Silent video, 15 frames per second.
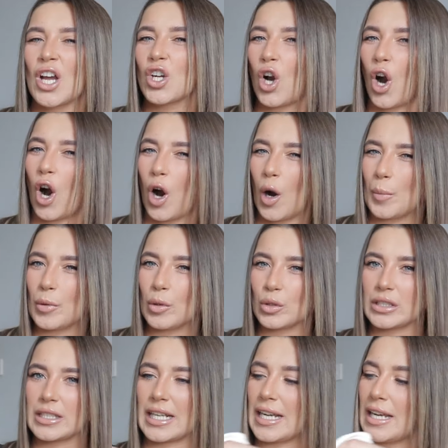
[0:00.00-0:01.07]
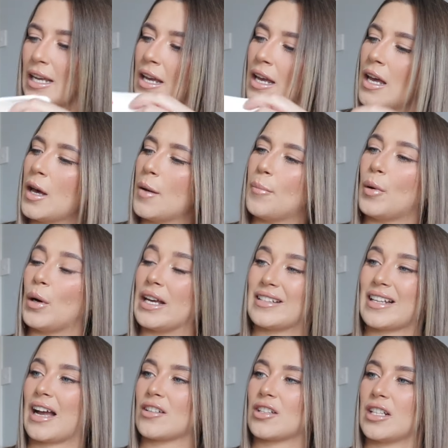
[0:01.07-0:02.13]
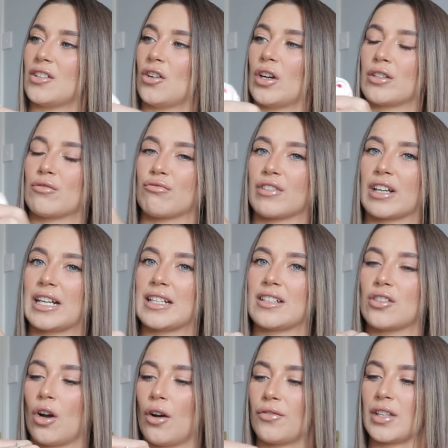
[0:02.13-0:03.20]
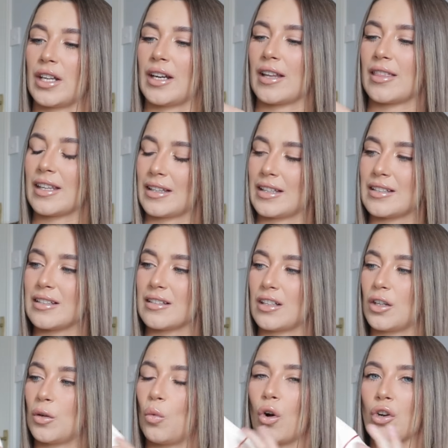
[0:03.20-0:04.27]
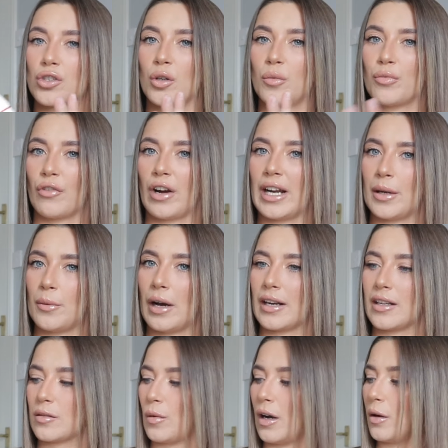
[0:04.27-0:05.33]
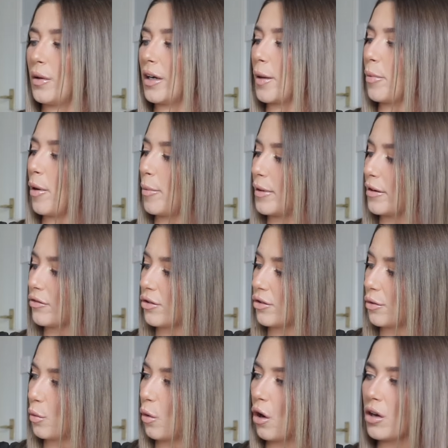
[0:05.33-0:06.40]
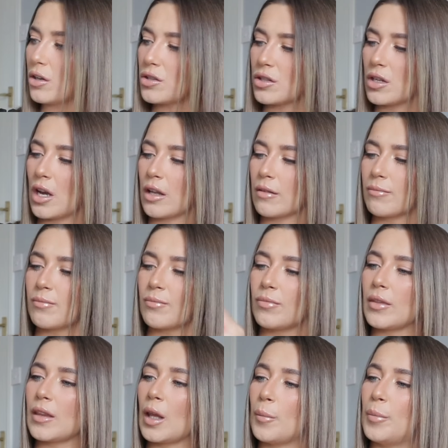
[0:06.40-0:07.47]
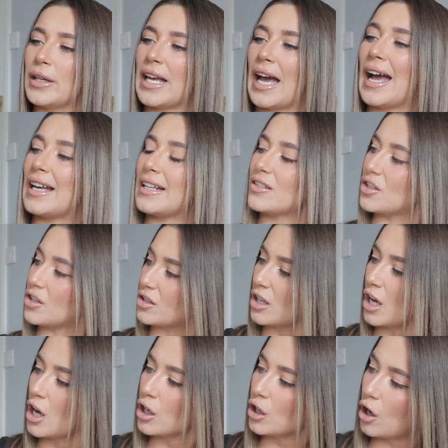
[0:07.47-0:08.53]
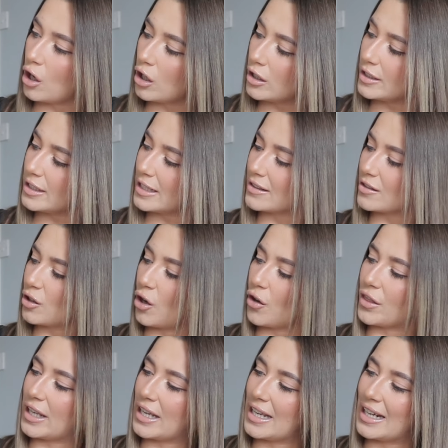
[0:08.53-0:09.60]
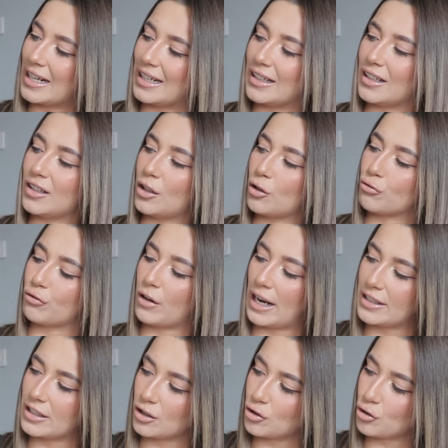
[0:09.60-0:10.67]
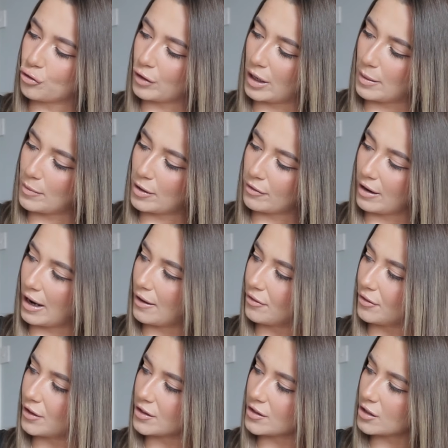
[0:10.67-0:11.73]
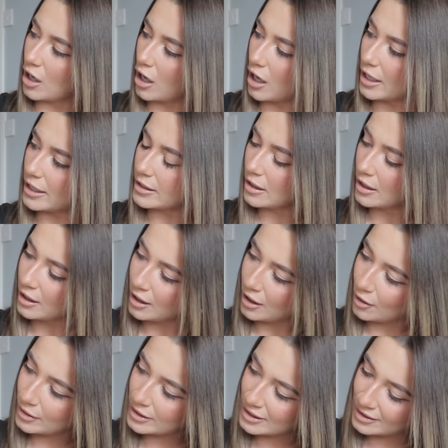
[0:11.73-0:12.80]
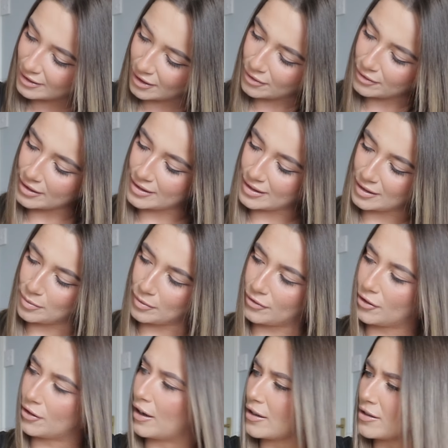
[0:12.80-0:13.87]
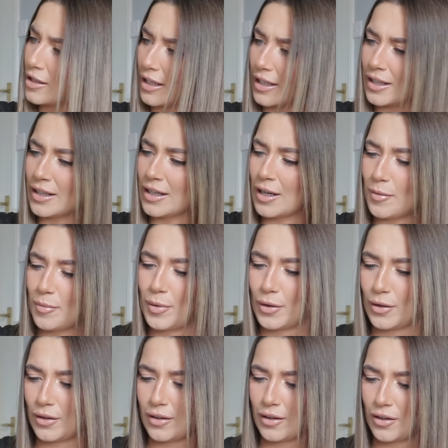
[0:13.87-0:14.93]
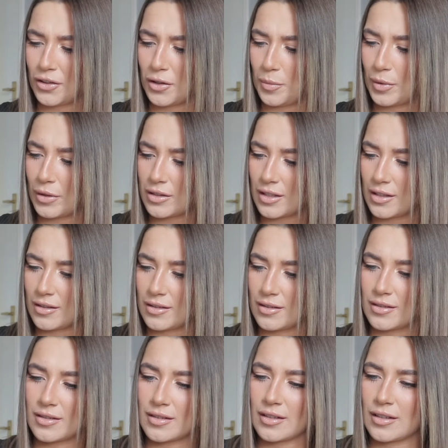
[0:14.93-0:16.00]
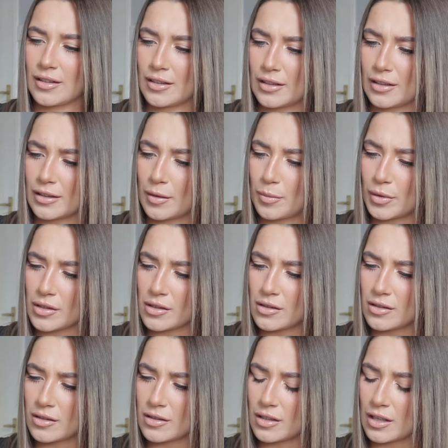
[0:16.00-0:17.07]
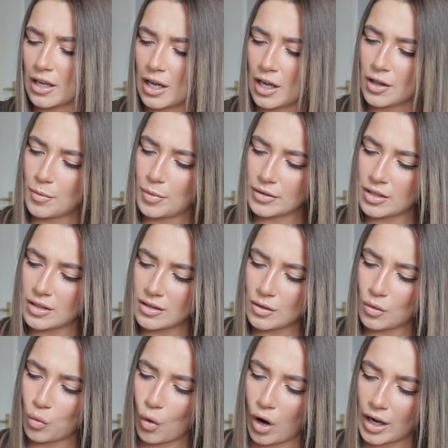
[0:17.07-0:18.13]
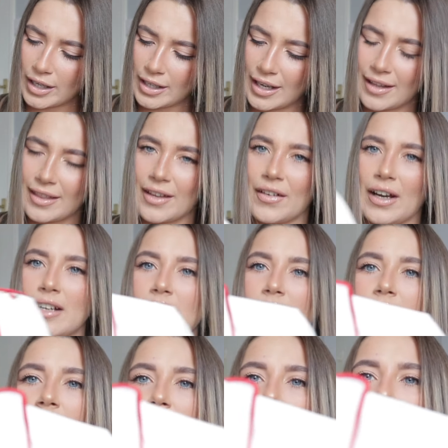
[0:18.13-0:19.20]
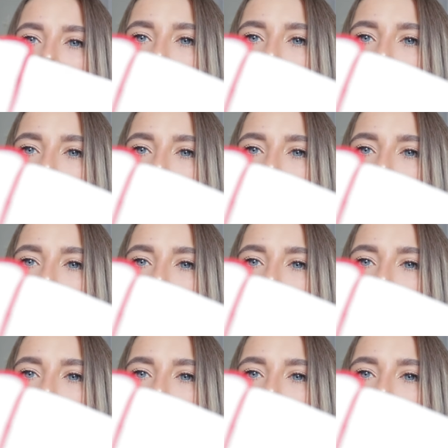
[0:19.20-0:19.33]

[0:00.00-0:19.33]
cardboardy? But it's actually not, it's really soft. And I think this is gonna wash up really well as well when I pop it through the wash. But yeah, it's just collared. It's got the little red trim around the side. Oh, I didn't notice this before actually, but on the buttons are white and they've actually got,